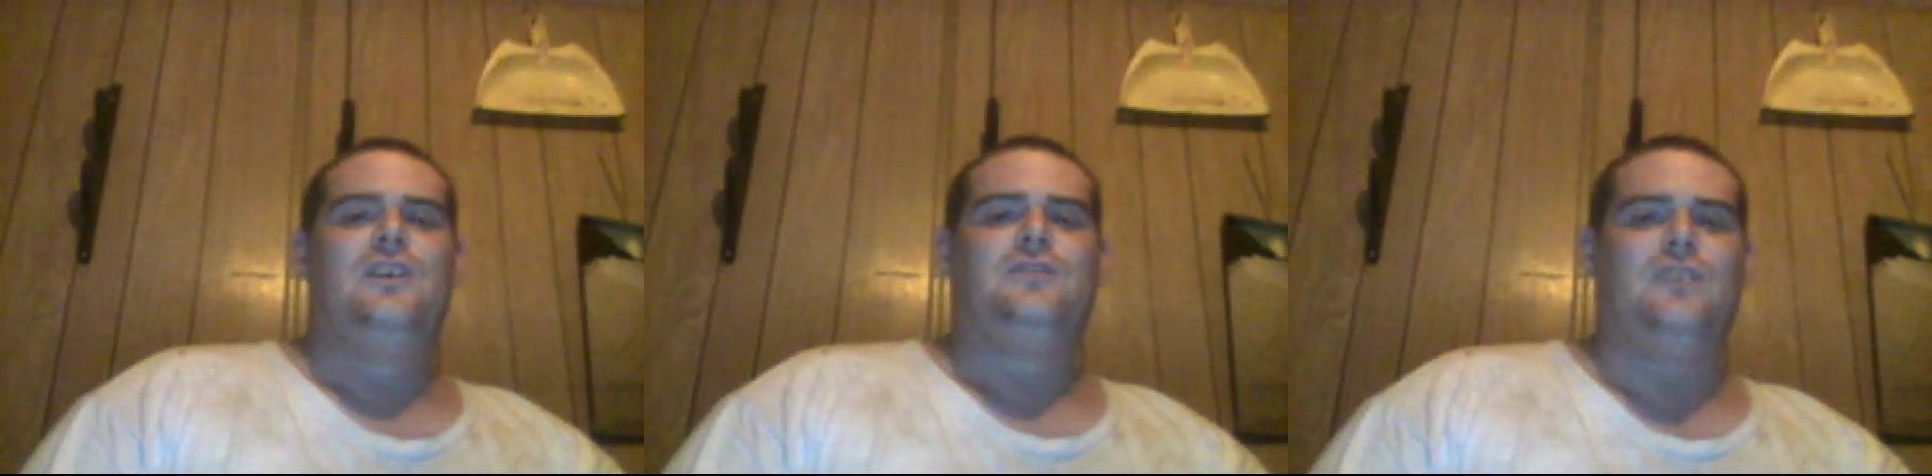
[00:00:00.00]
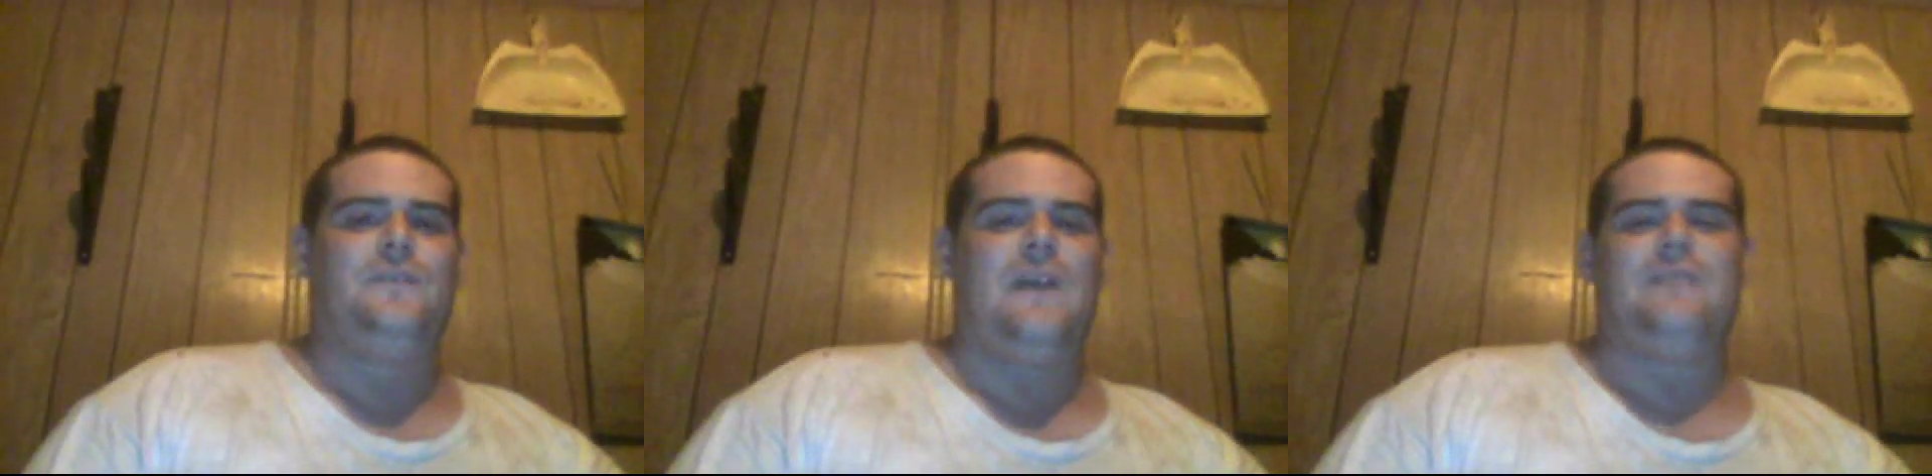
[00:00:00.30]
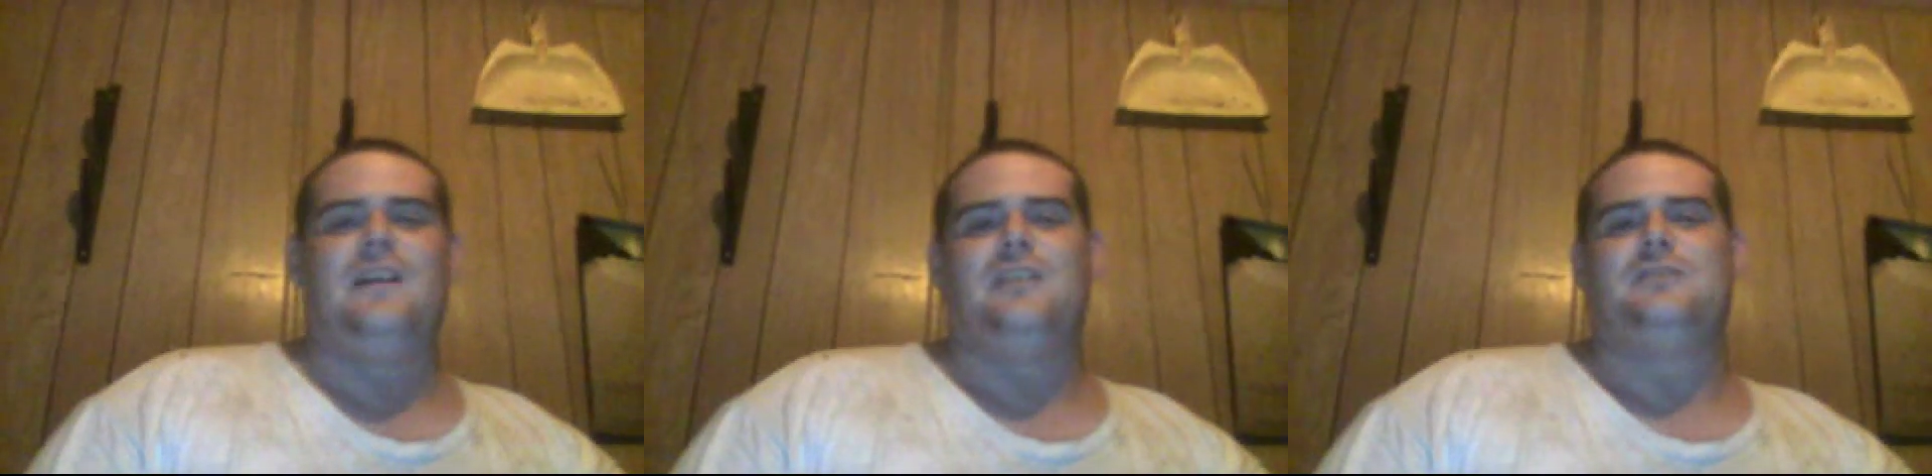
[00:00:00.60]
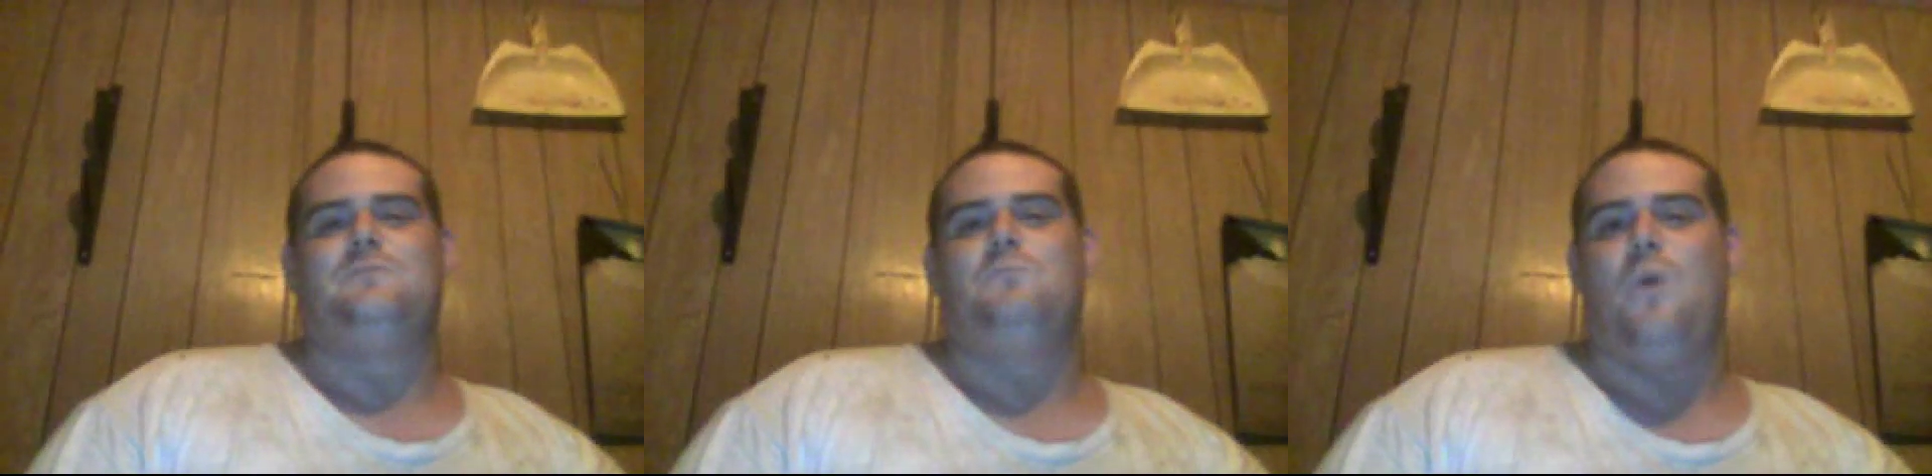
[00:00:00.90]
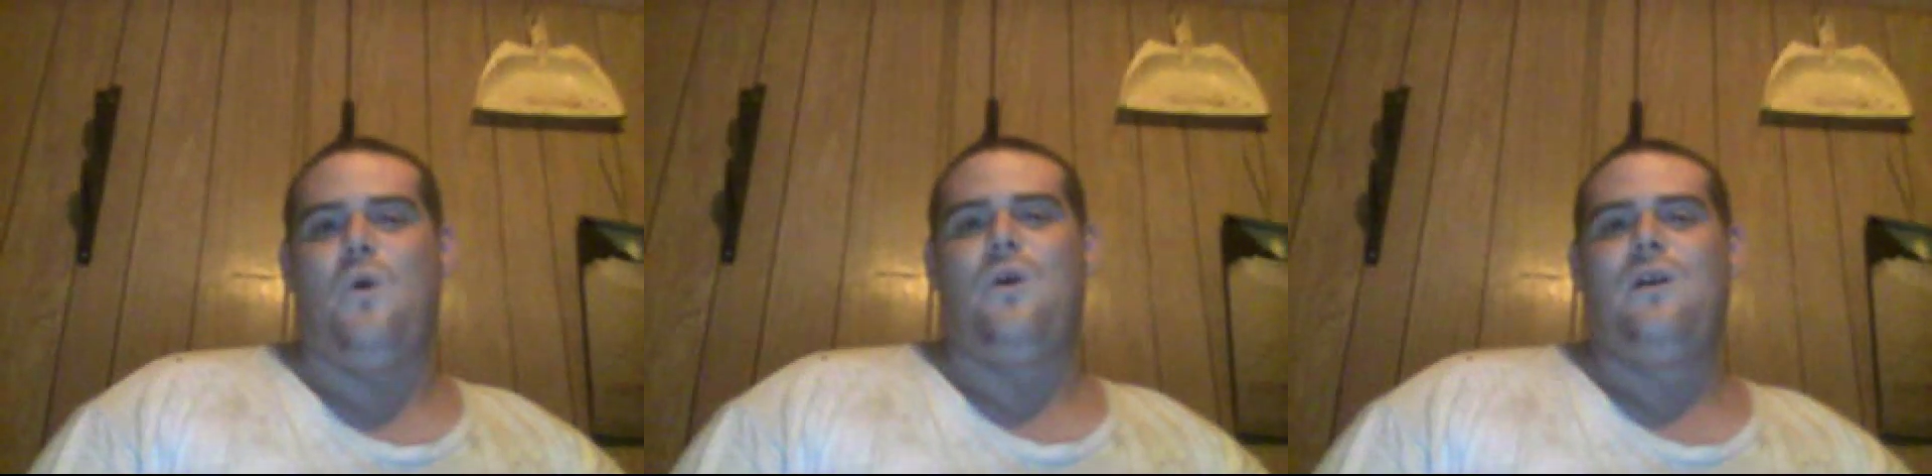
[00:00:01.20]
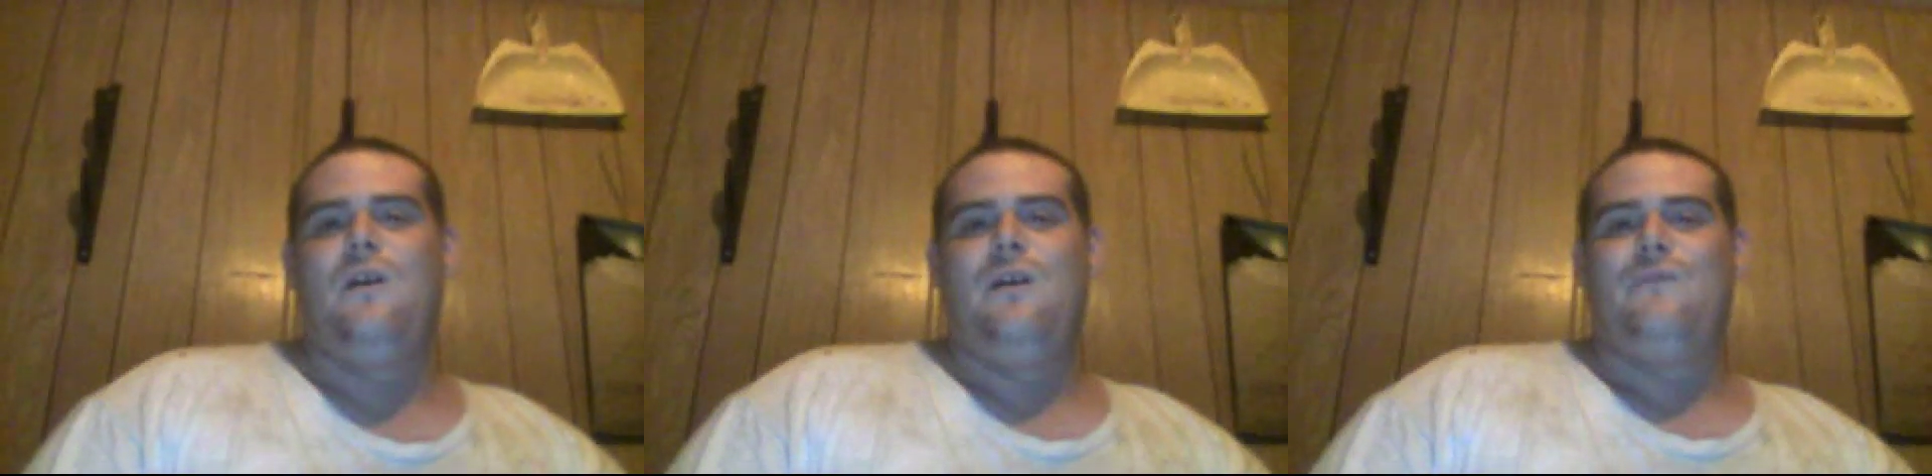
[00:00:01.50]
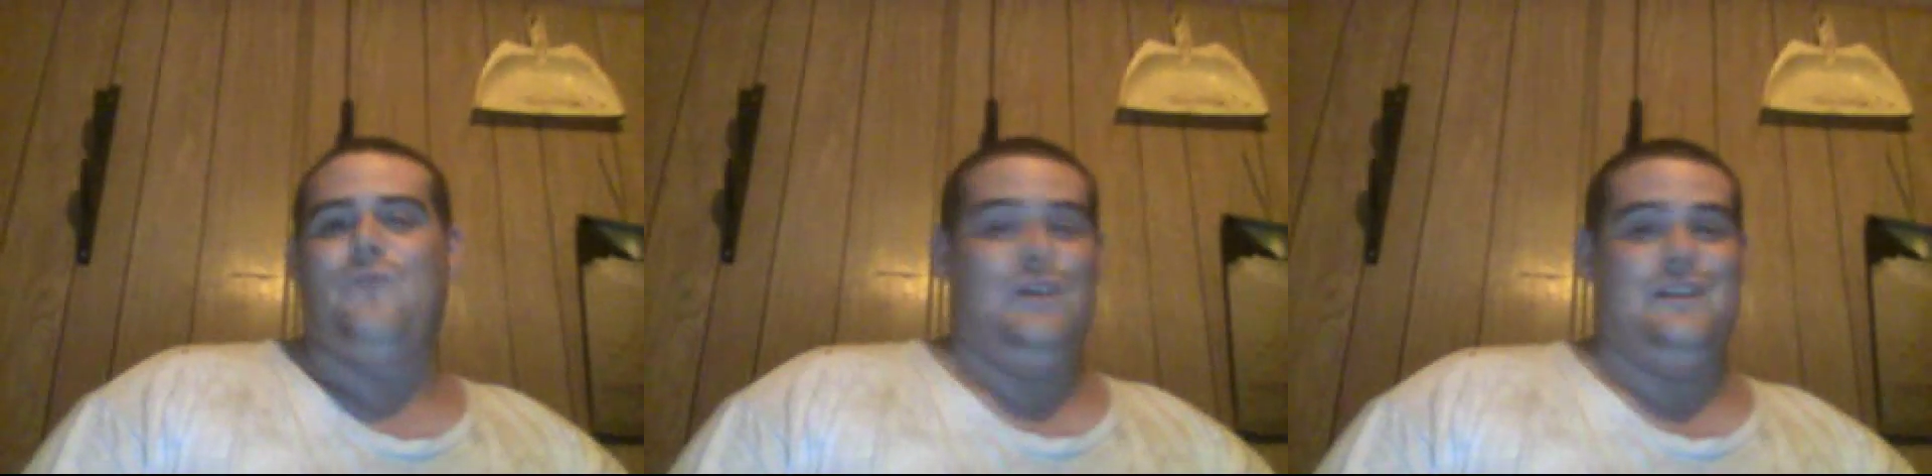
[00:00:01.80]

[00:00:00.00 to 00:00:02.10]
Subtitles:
$35 more for